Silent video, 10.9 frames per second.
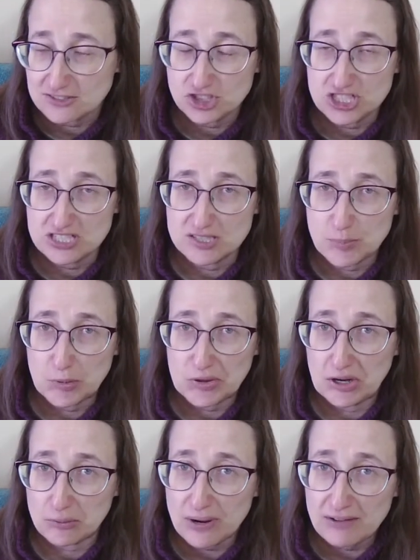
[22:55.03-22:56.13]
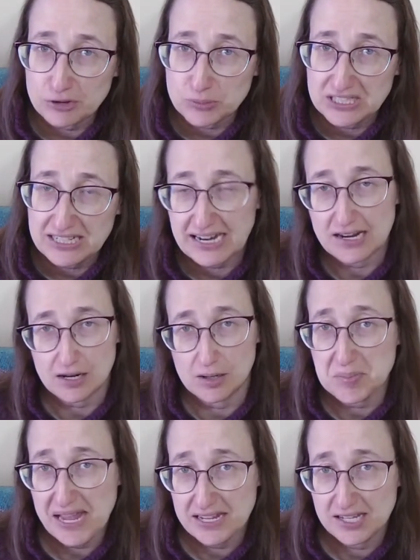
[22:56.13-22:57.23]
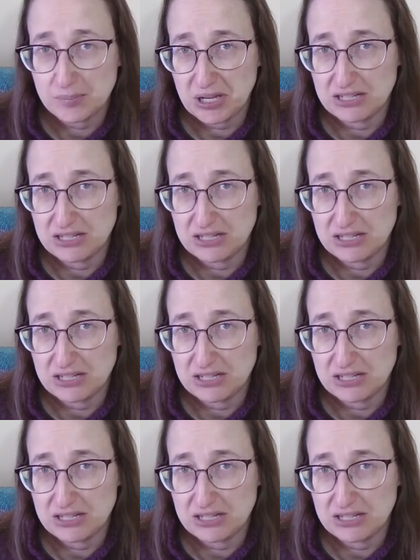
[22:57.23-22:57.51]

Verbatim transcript: She is both on Ravelry and on Payhip,